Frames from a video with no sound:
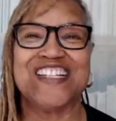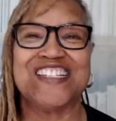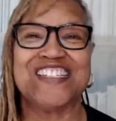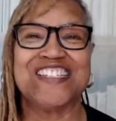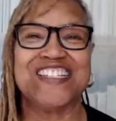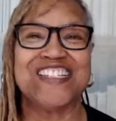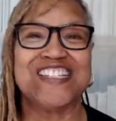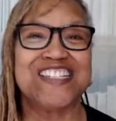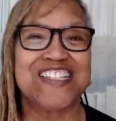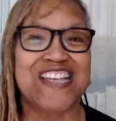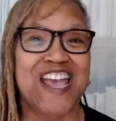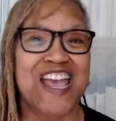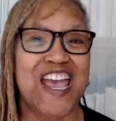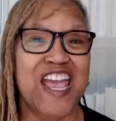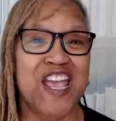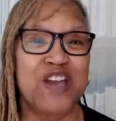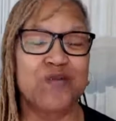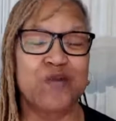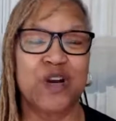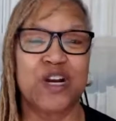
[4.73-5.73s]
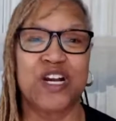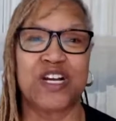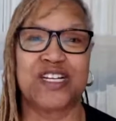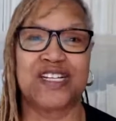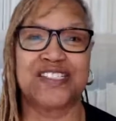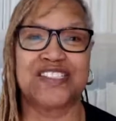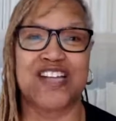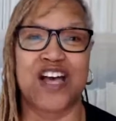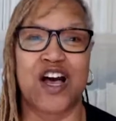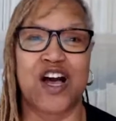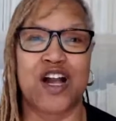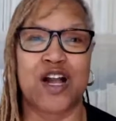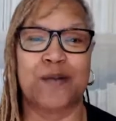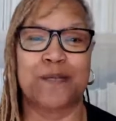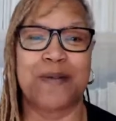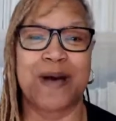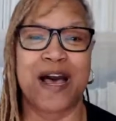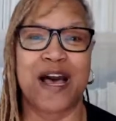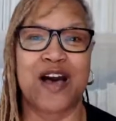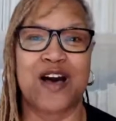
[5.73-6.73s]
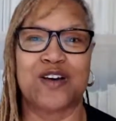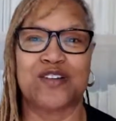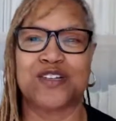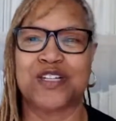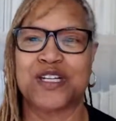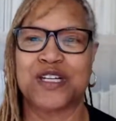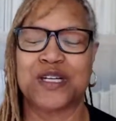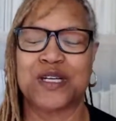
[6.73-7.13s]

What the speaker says: Today, we're going to talk about